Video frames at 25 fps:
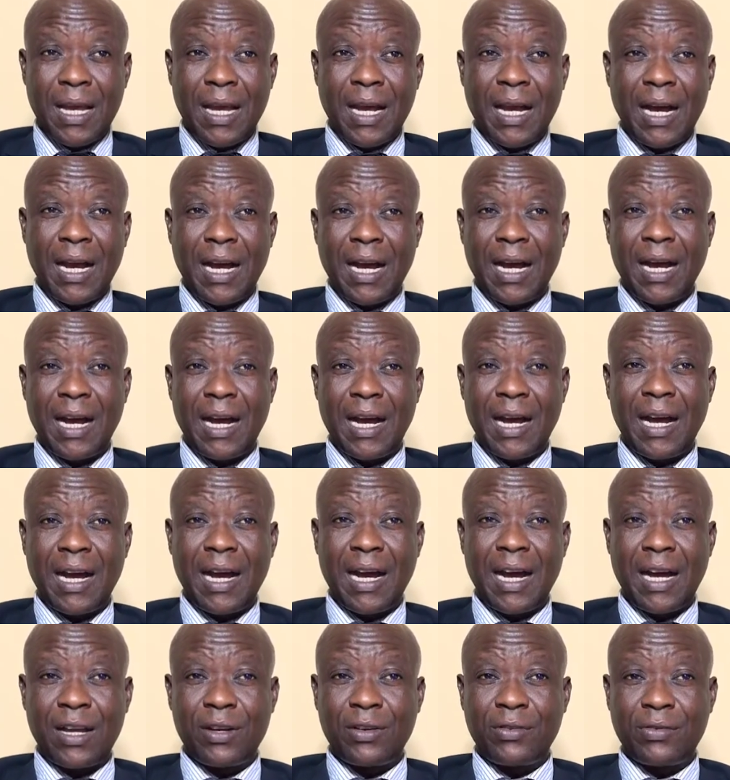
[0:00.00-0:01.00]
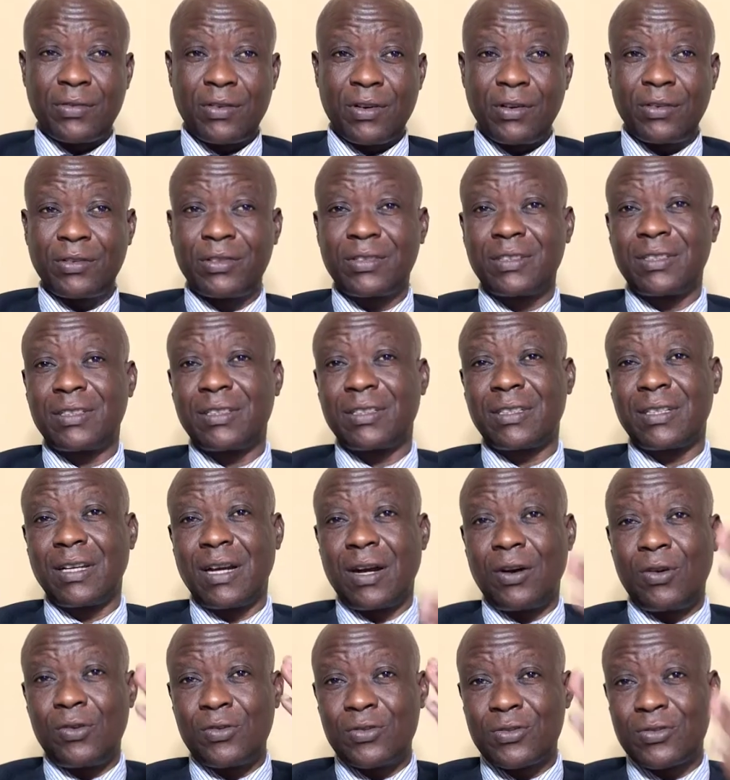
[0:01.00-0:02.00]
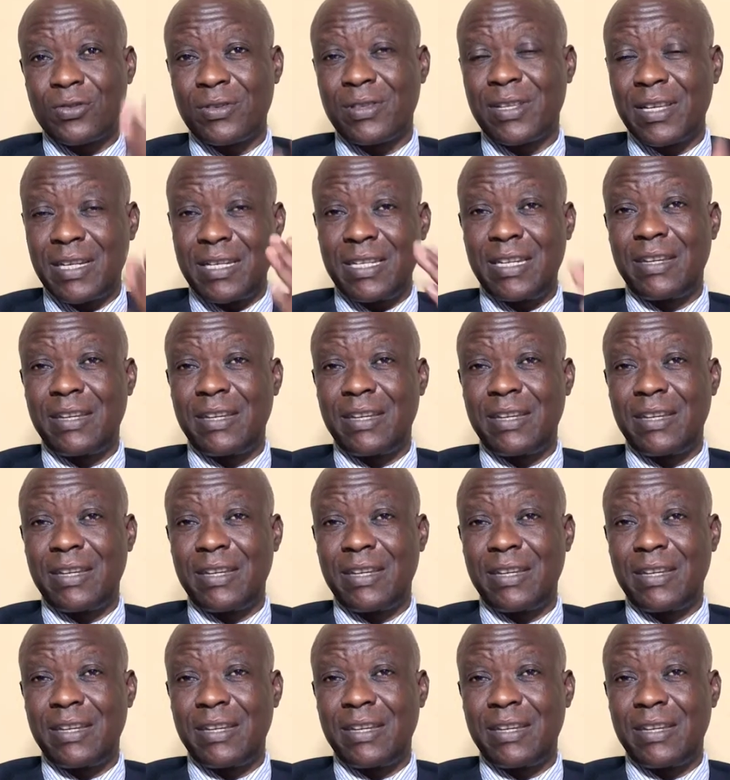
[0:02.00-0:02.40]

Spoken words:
And of course, also the